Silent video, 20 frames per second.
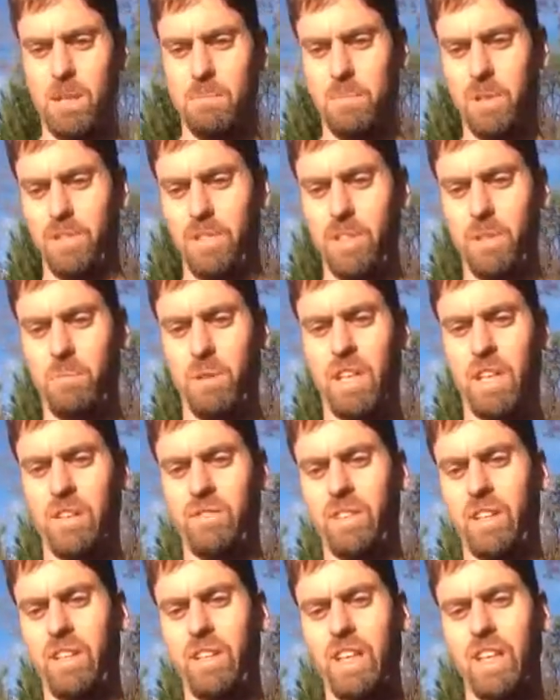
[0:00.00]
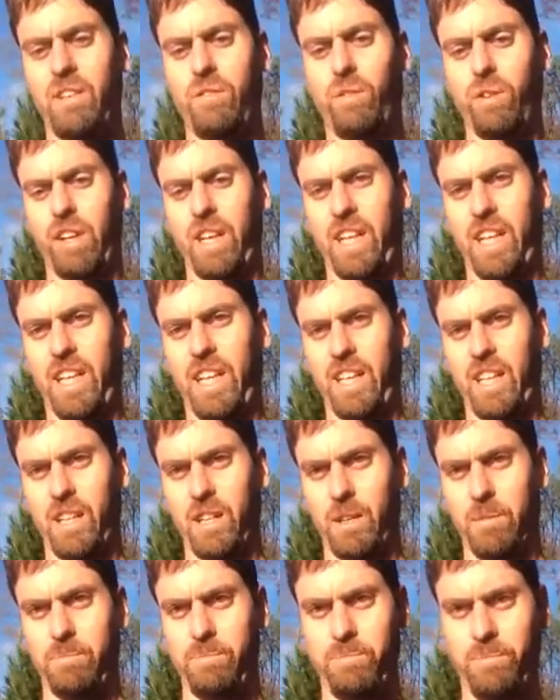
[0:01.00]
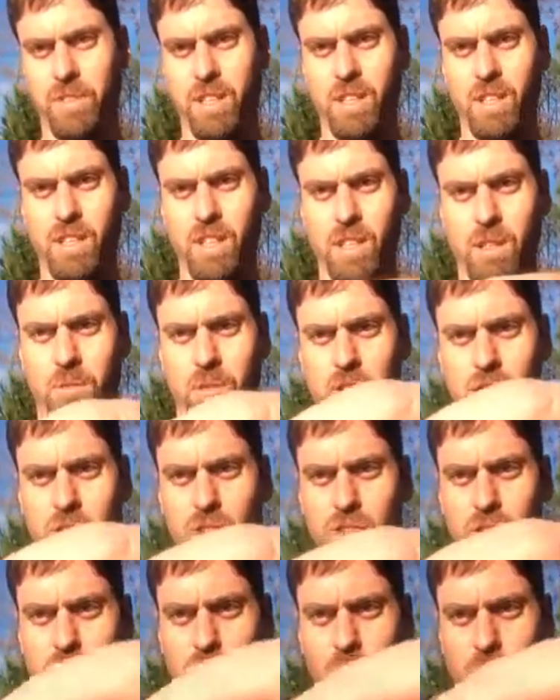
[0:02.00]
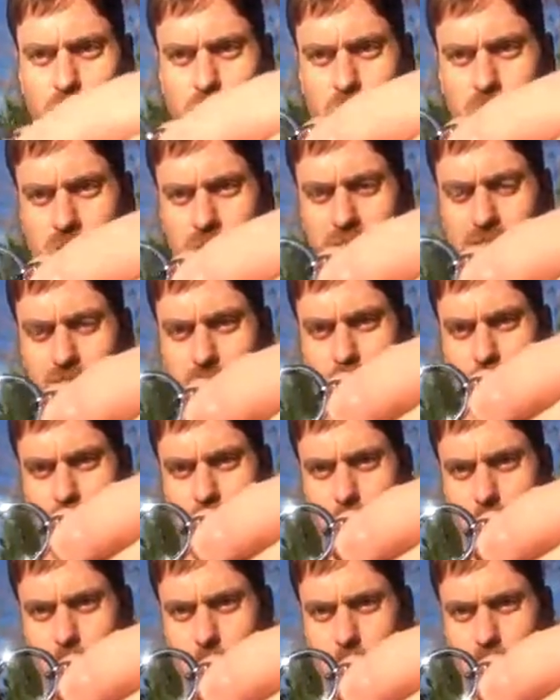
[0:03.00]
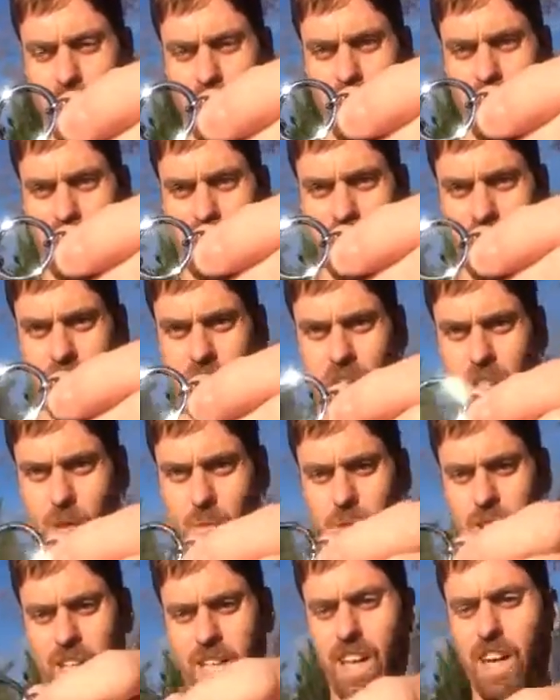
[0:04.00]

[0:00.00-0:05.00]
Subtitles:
But then we have the dead ring here, which is the circle one, and that's where you would put, the